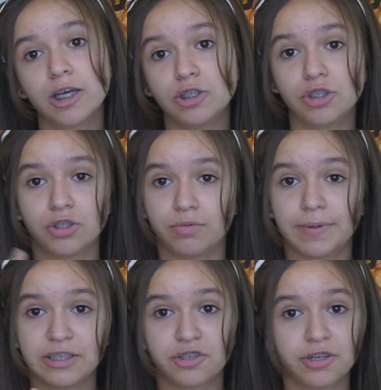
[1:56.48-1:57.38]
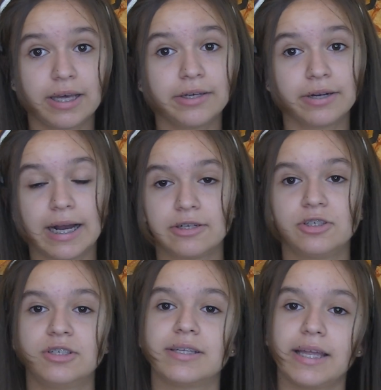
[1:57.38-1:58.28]
just make sure that you're
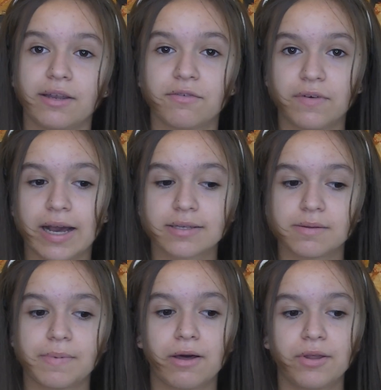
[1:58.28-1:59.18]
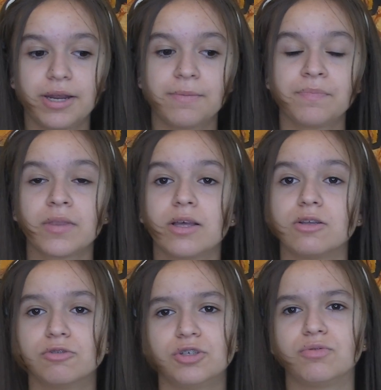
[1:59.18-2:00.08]
actually stating facts about it.
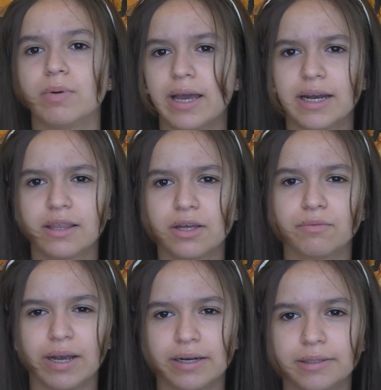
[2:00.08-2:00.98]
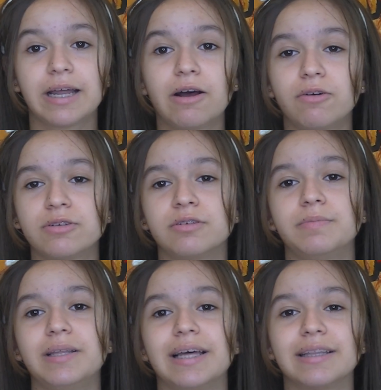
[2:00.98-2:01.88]
Don't just write anything random. That'll also
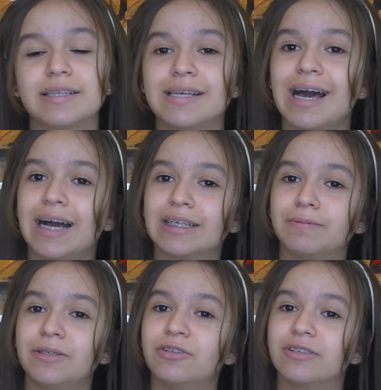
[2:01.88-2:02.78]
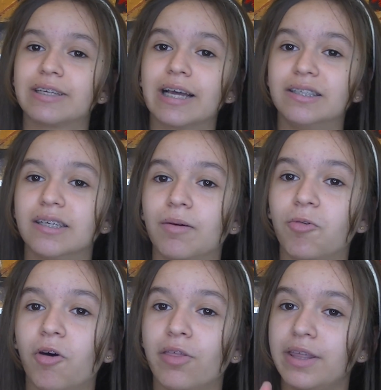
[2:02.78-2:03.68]
be like the tags, but you just get
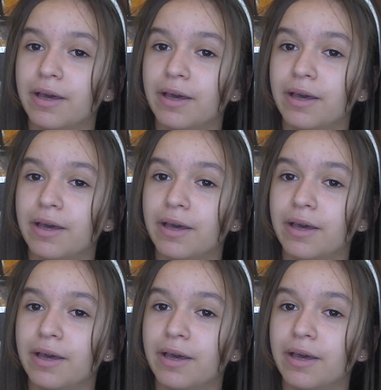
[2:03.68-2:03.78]
double the